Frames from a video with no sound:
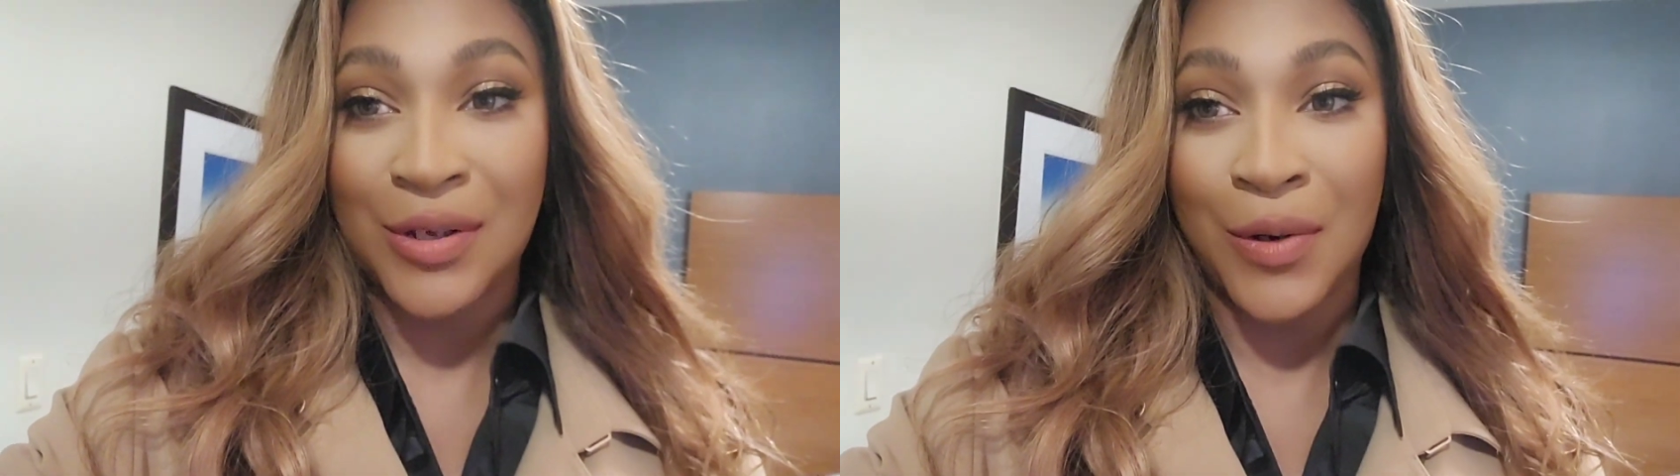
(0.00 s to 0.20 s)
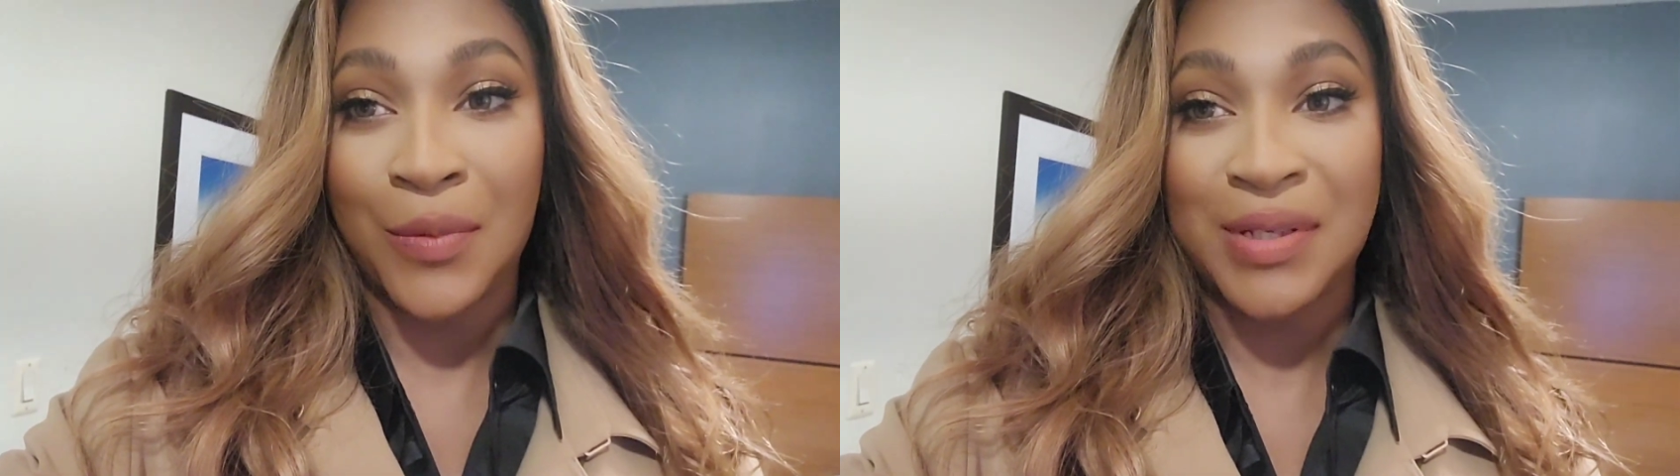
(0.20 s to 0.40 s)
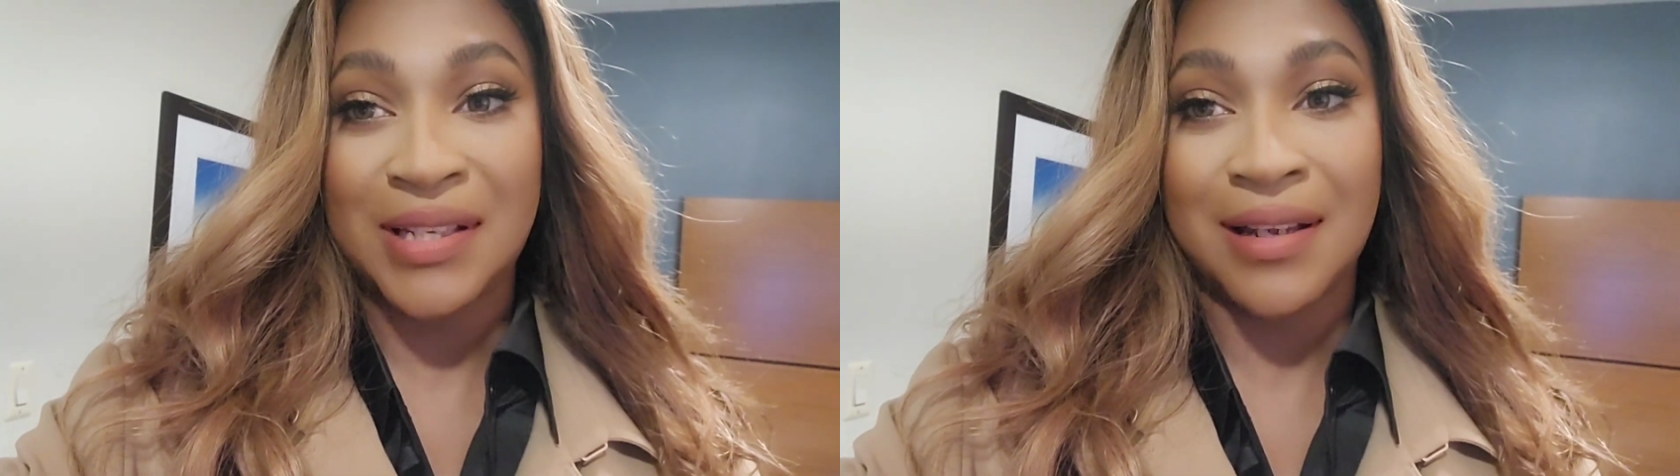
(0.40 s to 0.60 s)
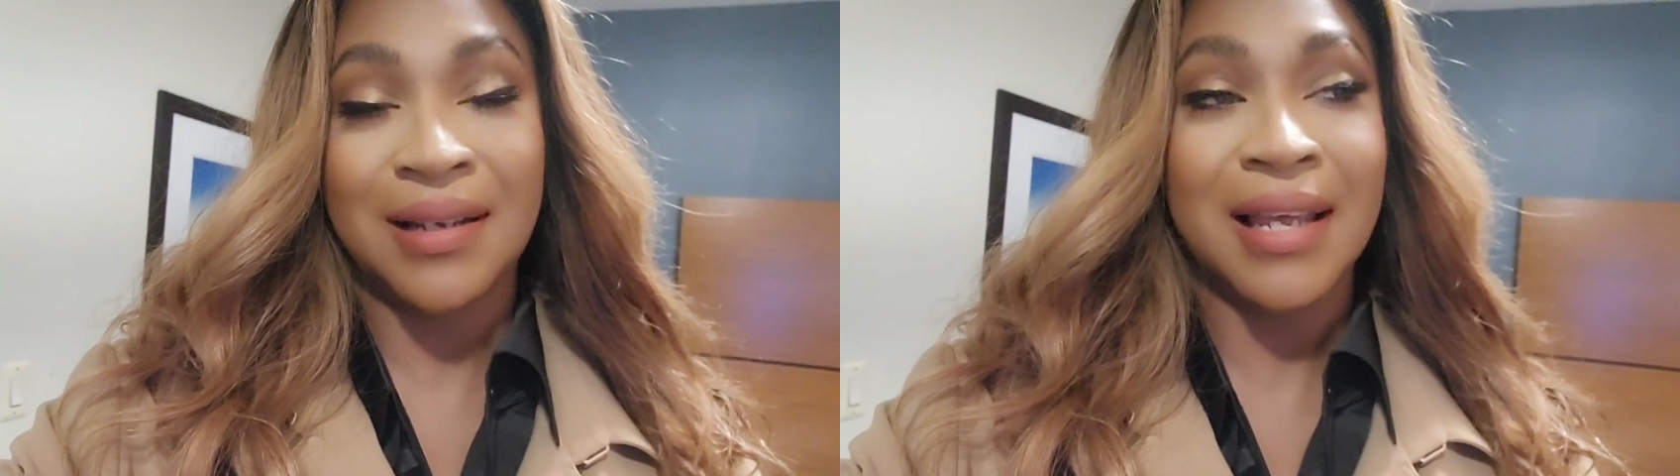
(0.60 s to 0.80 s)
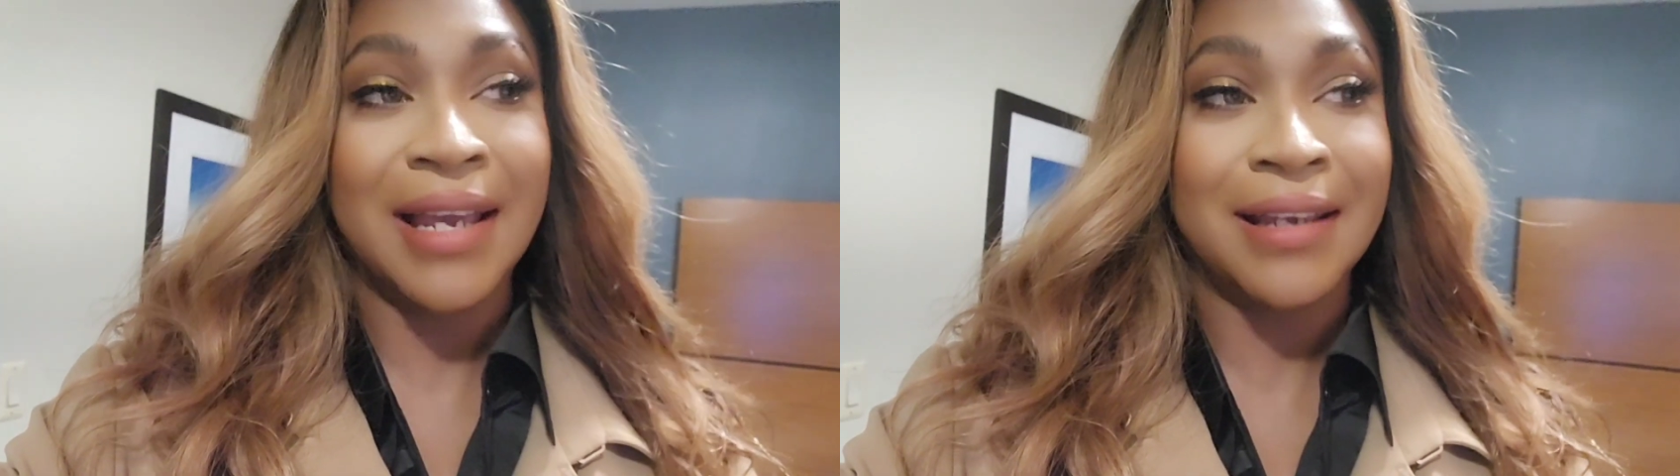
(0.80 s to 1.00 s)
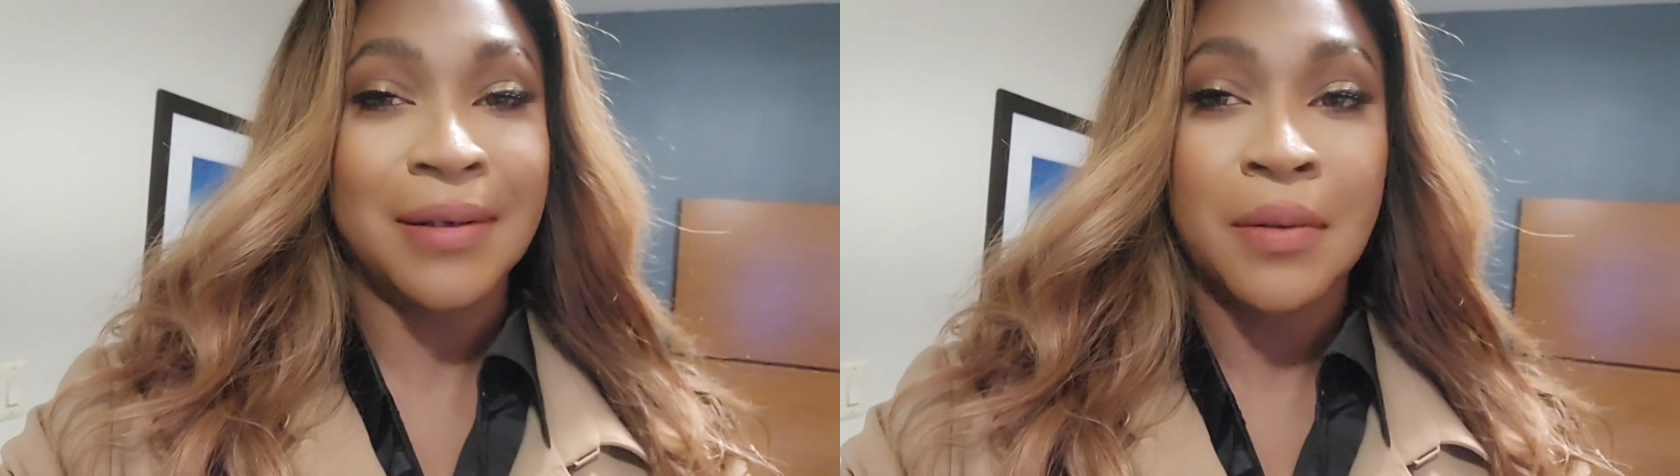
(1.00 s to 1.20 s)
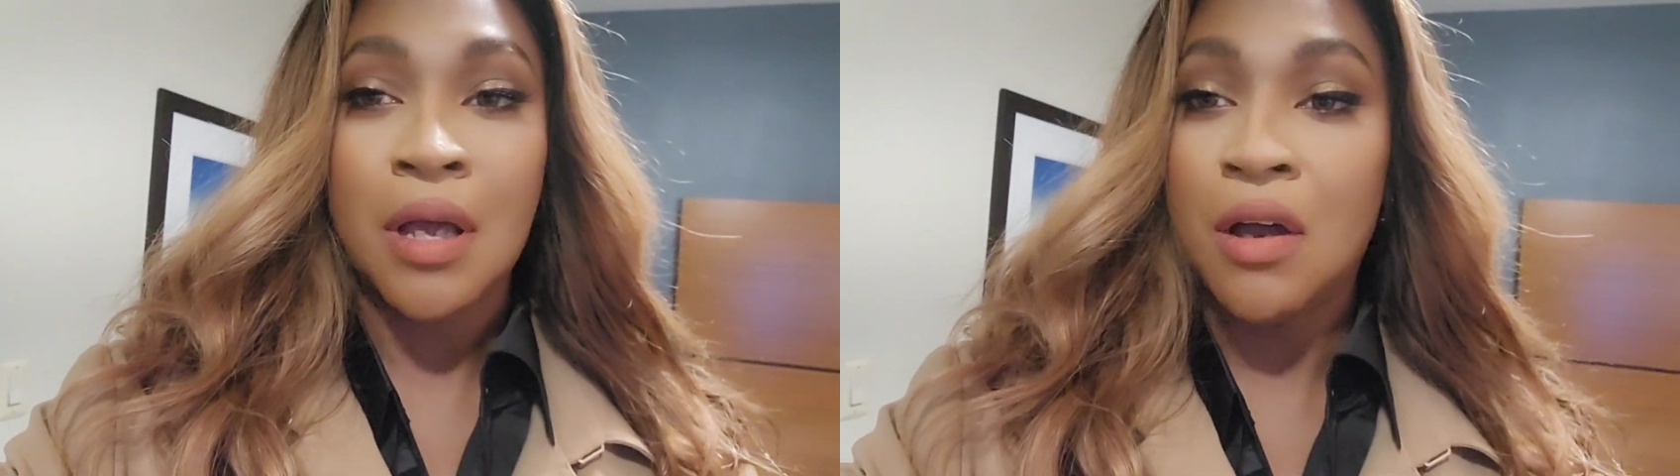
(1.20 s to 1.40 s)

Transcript: so it was kind of like,